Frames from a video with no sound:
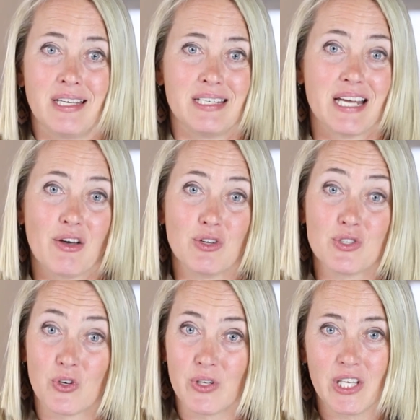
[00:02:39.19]
Now,
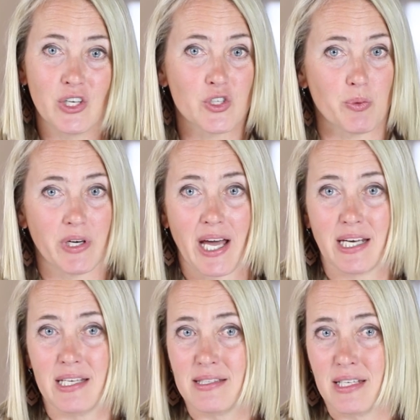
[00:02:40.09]
those early years were not
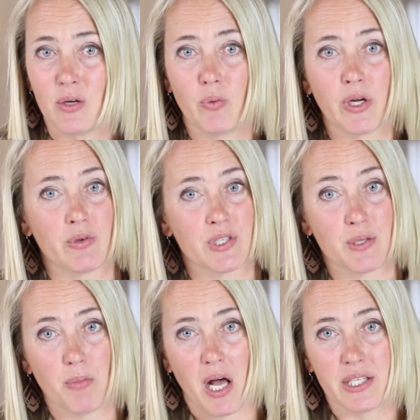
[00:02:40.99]
easy. We were a
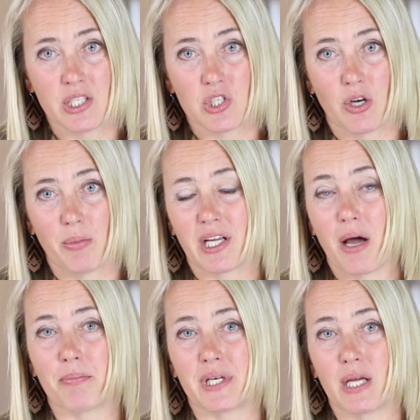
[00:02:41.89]
small and determined
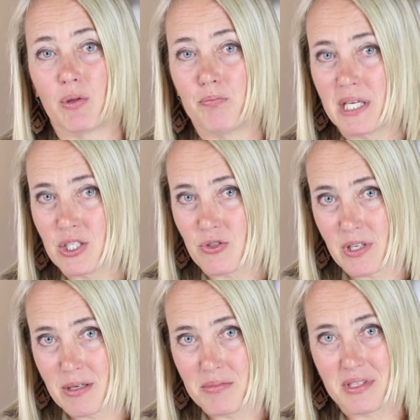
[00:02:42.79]
company with big
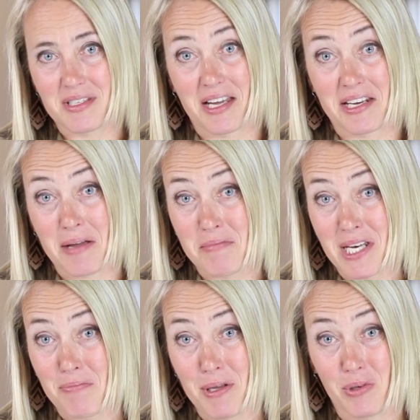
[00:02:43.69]
dreams, yet not
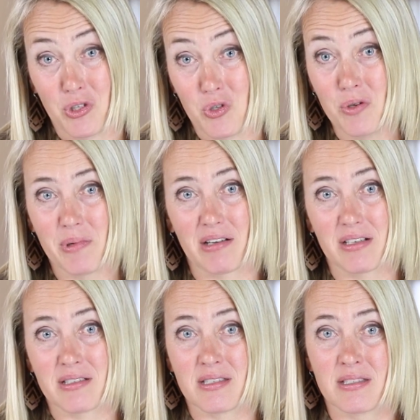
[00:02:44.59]
many people knew about
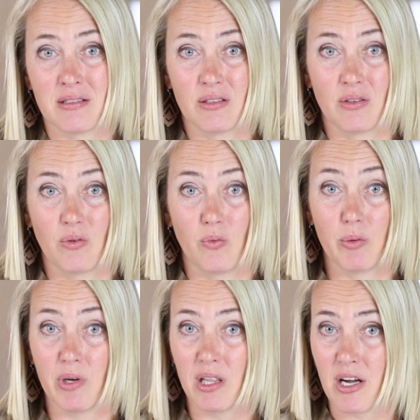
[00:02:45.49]
us.
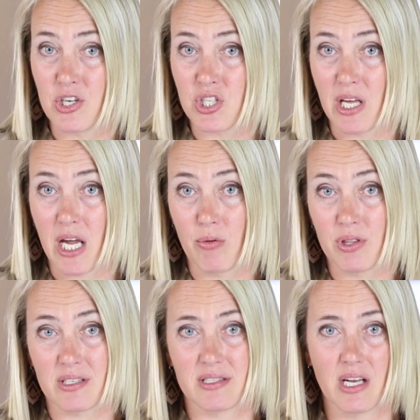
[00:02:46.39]
When we launched the
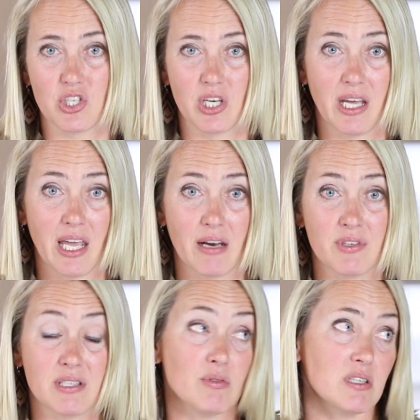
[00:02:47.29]
Hayworth Extension
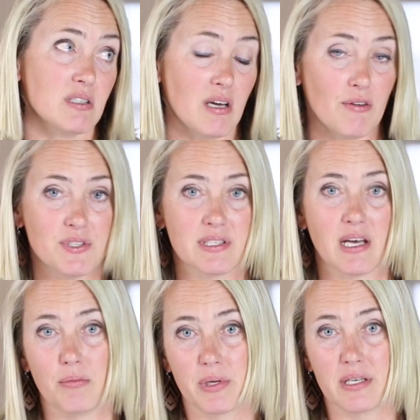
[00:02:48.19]
Canvas, it was a tough
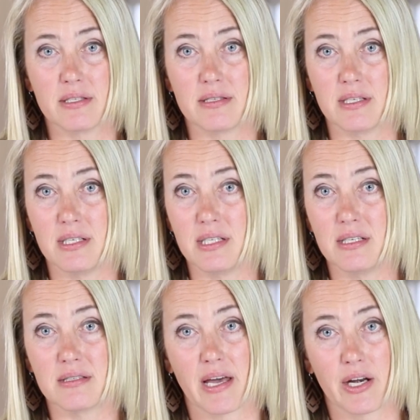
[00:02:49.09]
sell because CET
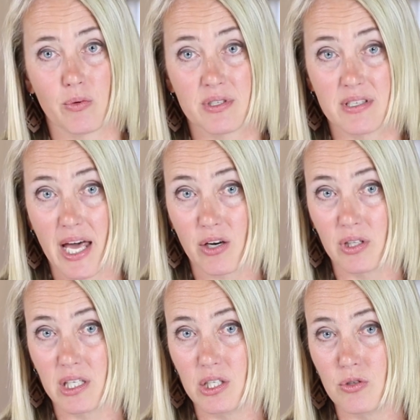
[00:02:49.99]
Designer was not
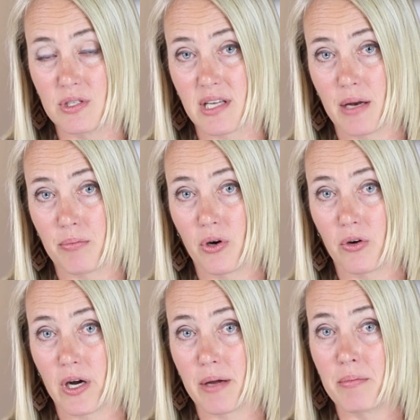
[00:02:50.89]
only a new design
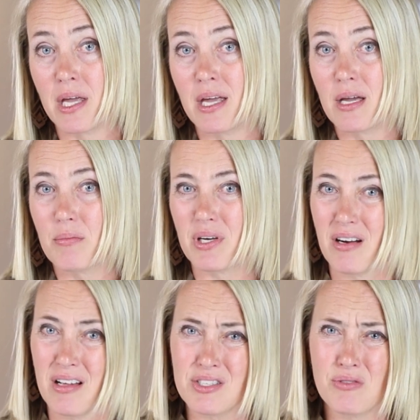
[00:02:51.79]
program, but it
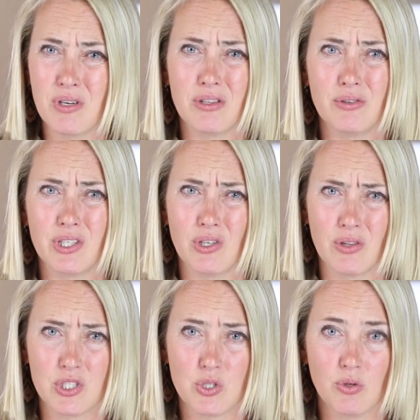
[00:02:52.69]
also included
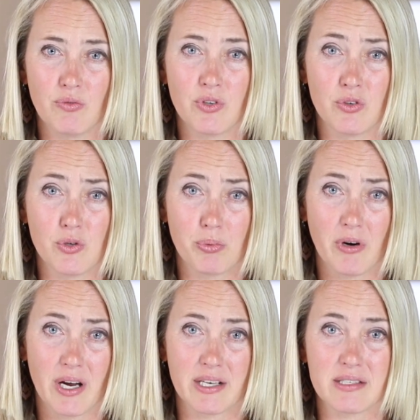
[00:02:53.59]
only 2 of their new
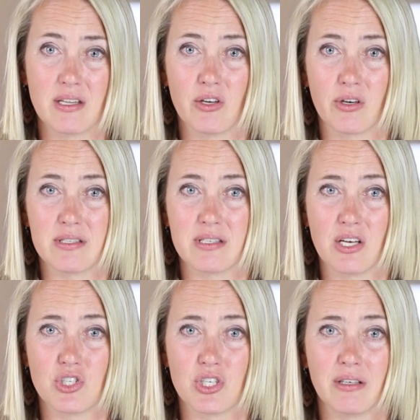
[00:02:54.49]
products in their
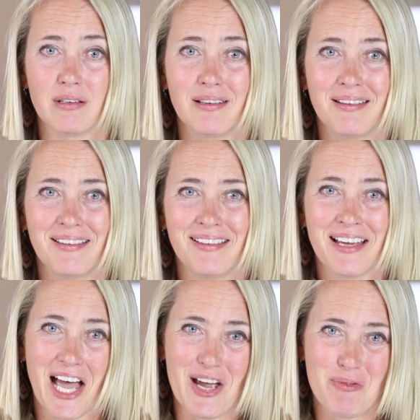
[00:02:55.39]
extension.
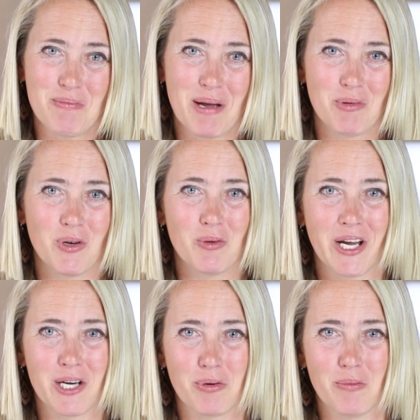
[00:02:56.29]
I remember we
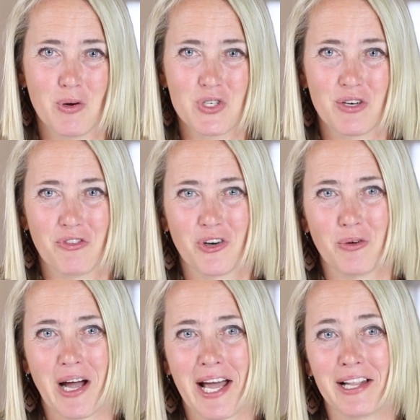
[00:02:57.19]
ran a promotion for a
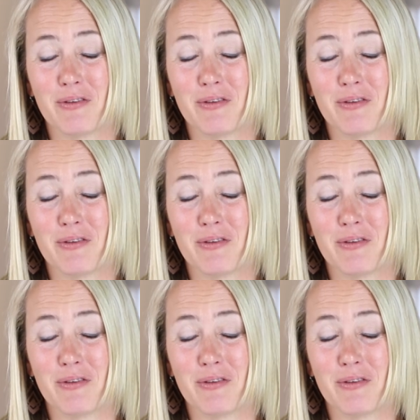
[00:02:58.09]
while.